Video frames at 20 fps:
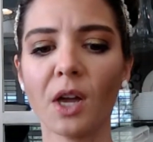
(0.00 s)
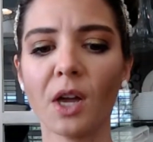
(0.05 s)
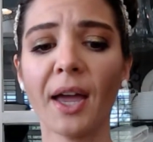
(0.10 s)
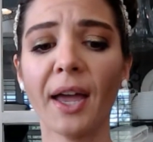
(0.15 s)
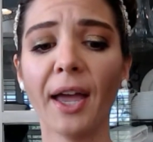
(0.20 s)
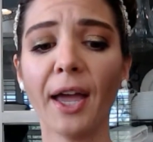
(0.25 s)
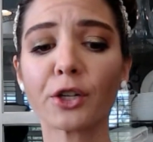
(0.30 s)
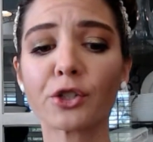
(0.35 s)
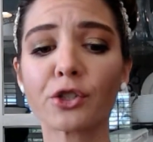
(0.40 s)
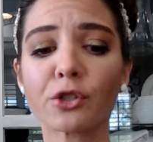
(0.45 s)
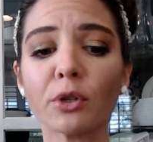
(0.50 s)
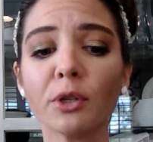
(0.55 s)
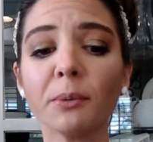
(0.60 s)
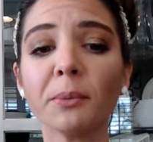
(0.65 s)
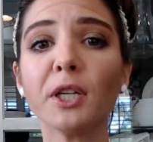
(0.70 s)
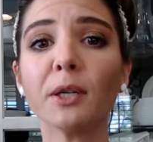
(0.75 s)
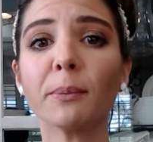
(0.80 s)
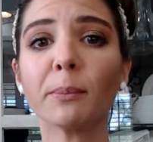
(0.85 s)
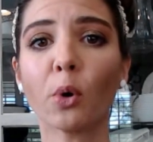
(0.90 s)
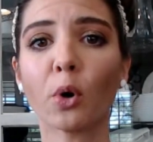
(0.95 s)

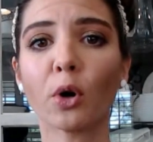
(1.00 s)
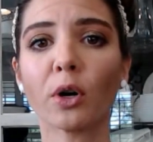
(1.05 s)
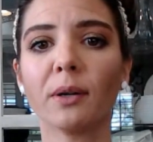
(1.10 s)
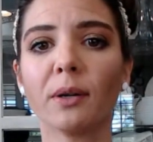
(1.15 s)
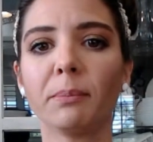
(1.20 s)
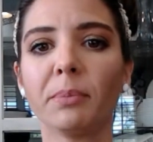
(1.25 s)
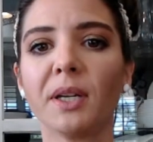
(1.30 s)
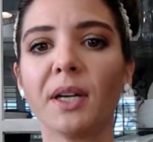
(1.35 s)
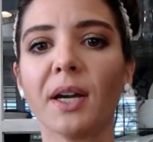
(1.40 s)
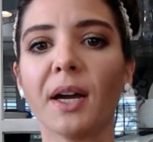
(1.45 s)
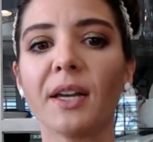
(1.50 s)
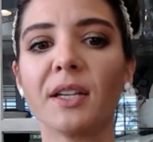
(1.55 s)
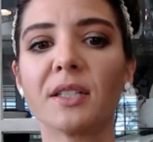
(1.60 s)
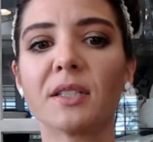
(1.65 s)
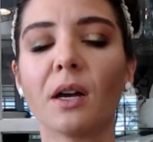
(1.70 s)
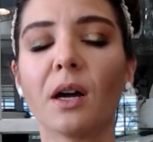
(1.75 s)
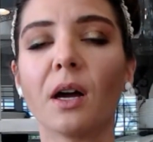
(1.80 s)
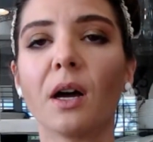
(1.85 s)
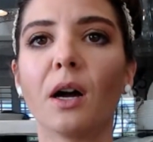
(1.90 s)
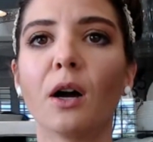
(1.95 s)
extremely important because
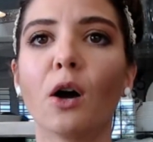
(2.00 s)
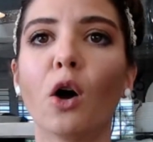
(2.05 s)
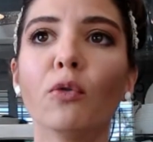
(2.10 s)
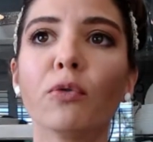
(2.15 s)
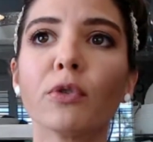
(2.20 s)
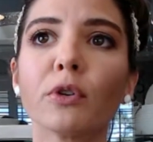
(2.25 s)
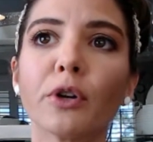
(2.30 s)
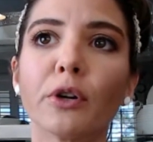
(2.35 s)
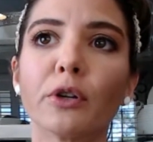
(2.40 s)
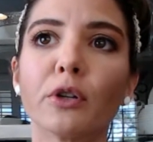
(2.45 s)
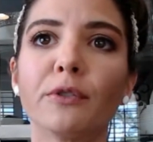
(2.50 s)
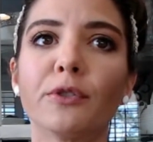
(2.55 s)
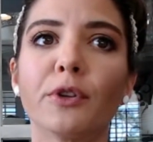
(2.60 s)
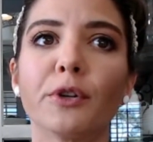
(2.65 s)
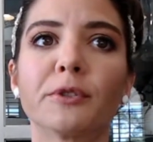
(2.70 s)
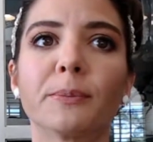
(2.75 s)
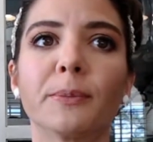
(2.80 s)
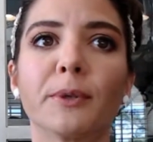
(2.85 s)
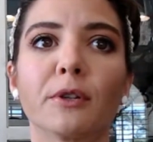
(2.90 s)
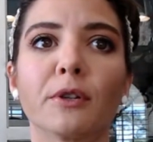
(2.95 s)
uh, overload of
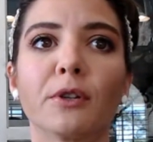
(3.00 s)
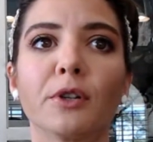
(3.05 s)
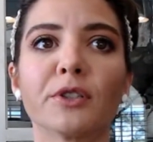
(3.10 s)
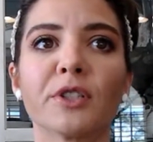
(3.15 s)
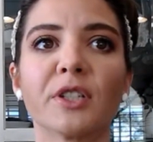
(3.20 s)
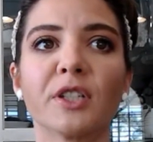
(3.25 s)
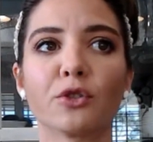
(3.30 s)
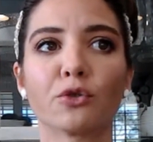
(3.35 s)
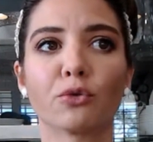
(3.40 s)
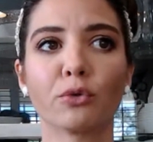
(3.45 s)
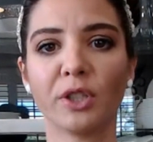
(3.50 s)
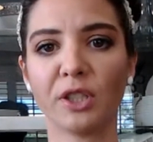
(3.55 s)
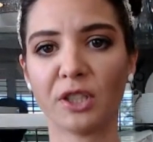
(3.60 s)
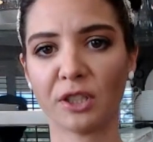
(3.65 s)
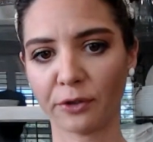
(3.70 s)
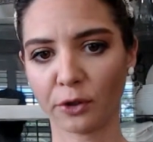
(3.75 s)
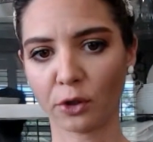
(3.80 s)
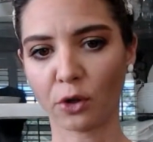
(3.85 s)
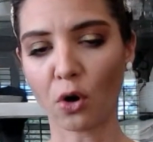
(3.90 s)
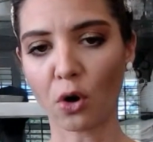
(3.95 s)
those minerals is really
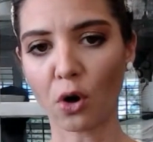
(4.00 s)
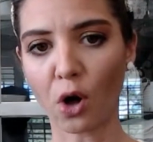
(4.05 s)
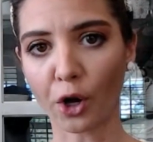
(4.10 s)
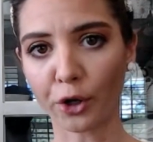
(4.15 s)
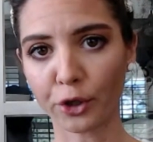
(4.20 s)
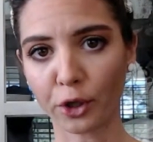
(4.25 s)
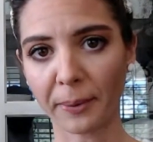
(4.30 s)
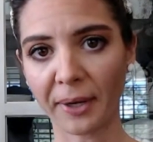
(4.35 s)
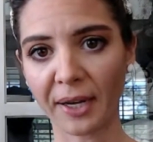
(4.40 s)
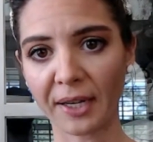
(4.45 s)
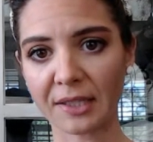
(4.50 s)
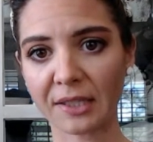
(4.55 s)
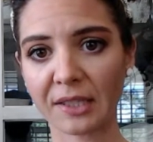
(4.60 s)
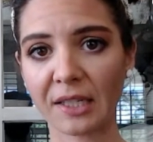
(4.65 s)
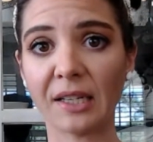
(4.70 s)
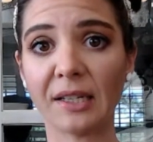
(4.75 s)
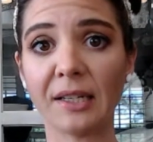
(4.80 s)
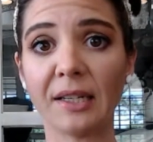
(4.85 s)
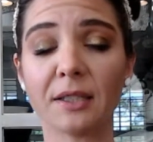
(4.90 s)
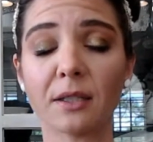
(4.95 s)
difficult on your pet's
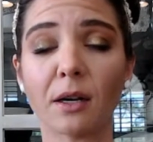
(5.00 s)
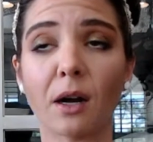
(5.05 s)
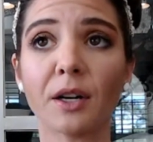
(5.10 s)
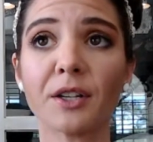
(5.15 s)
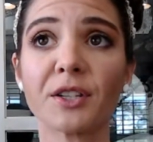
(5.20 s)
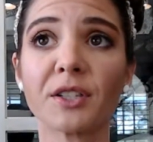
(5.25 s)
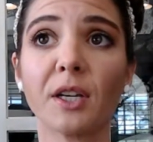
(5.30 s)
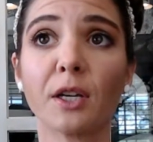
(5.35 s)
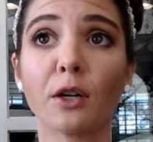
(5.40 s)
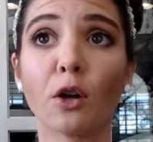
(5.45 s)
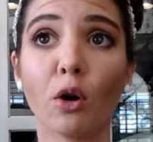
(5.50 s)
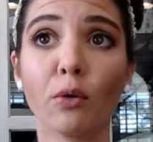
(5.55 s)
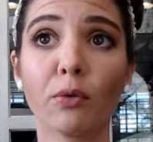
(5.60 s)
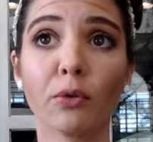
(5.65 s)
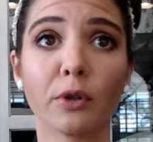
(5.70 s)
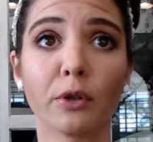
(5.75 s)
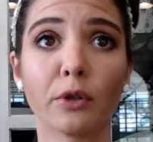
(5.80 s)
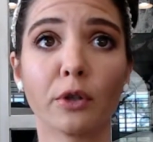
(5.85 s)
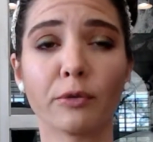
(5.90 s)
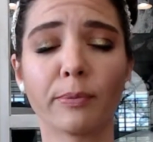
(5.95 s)
kidneys. Honestly, an
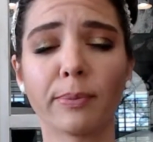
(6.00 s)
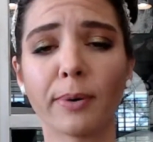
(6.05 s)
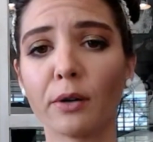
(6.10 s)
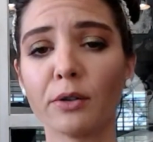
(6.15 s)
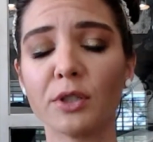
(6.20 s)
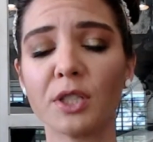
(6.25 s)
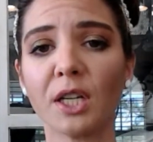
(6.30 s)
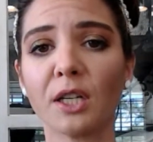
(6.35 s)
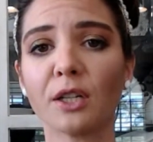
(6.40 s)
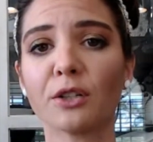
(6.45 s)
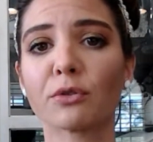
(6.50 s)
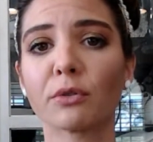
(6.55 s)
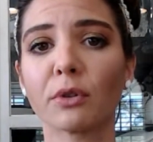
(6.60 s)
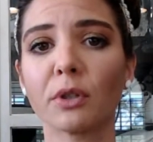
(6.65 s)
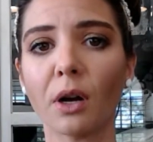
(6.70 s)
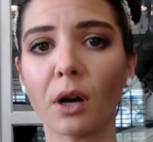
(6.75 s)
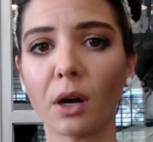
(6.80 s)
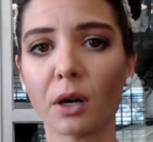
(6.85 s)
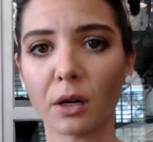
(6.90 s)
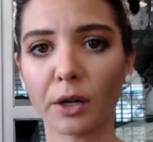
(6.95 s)
overload of protein is really
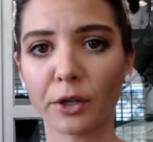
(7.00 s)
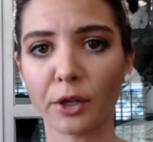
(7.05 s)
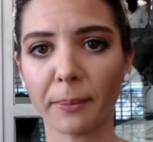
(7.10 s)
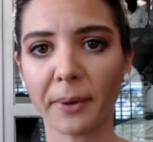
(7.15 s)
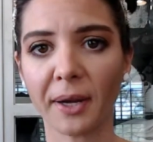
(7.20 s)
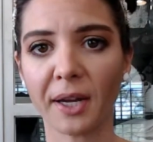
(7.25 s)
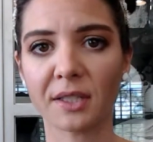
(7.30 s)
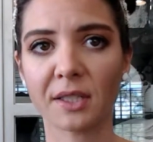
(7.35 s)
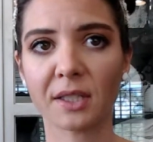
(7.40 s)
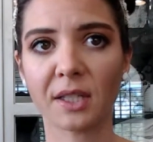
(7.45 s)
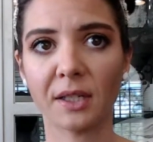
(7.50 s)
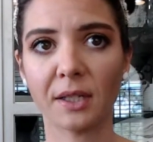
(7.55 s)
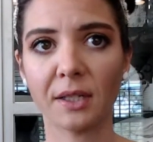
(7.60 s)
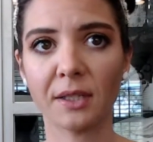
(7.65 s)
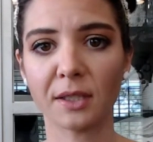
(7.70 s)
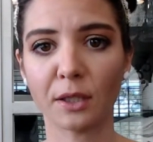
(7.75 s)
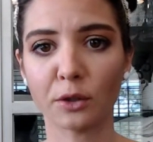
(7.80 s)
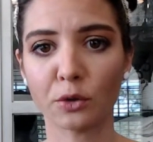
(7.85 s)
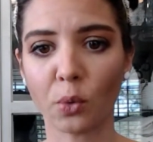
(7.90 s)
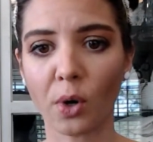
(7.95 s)
hard on your pet's
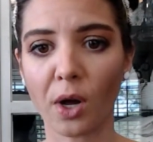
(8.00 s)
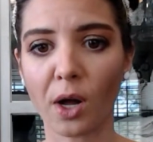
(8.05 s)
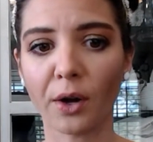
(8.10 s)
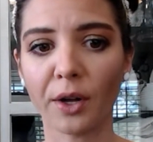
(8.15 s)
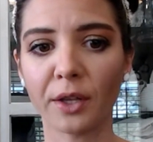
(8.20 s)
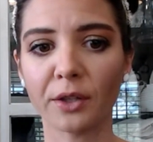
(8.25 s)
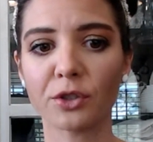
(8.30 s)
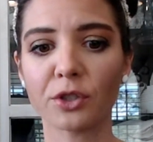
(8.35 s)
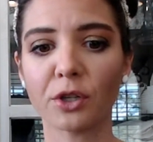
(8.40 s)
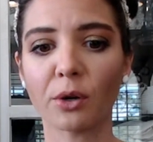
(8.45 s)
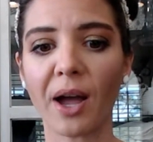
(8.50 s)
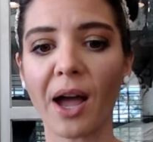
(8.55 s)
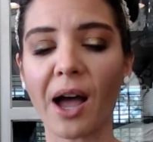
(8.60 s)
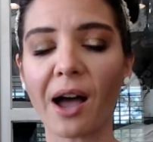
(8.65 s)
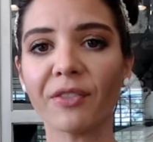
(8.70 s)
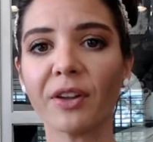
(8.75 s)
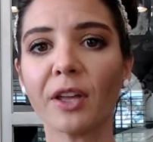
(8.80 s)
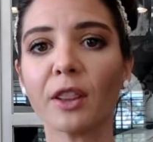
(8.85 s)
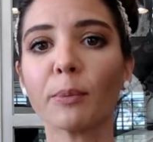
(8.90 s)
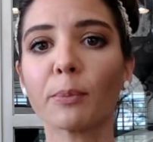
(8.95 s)
kidneys as well. And so
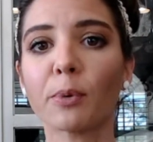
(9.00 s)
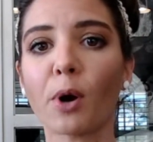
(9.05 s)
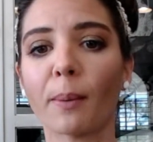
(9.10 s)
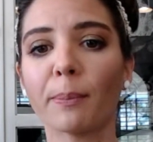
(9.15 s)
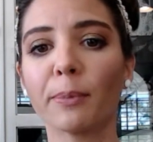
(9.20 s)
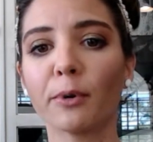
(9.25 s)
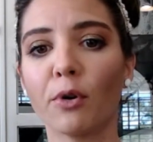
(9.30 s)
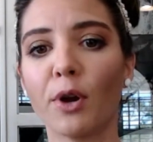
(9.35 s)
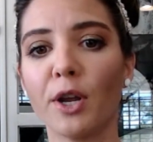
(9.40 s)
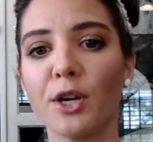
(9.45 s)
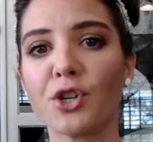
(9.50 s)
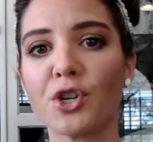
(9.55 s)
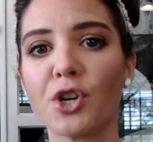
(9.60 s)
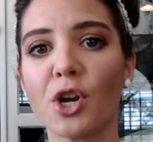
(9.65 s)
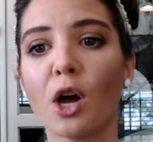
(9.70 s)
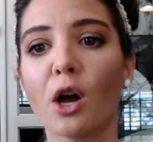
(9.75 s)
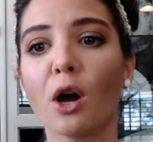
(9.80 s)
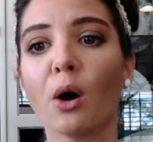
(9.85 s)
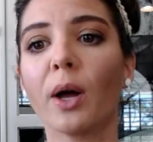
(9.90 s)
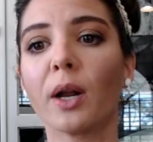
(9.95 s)
having the proper
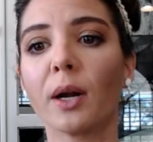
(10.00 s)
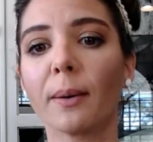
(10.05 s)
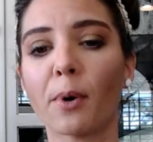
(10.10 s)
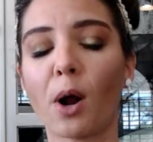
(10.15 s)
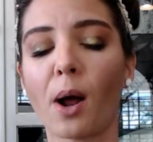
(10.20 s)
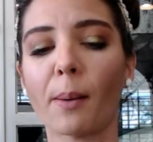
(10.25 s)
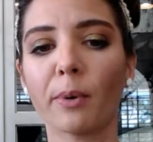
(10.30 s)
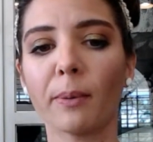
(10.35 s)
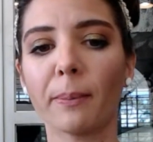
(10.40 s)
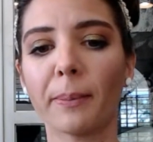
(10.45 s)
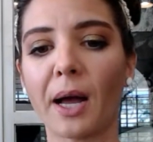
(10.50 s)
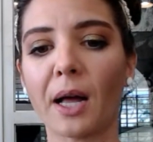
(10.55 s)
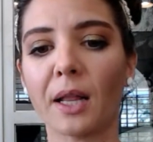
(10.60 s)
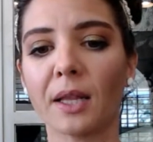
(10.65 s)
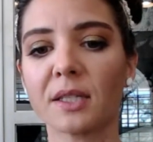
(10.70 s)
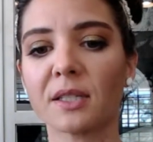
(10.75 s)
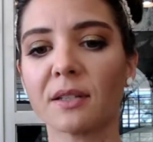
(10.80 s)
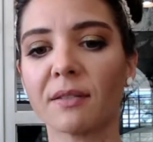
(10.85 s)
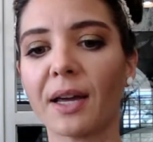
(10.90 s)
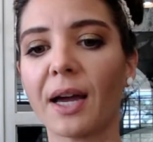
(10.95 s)
ratio and a proper
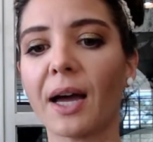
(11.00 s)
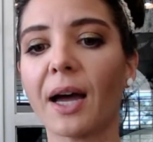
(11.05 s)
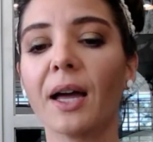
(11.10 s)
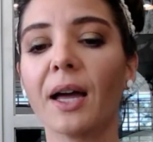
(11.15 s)
balance of that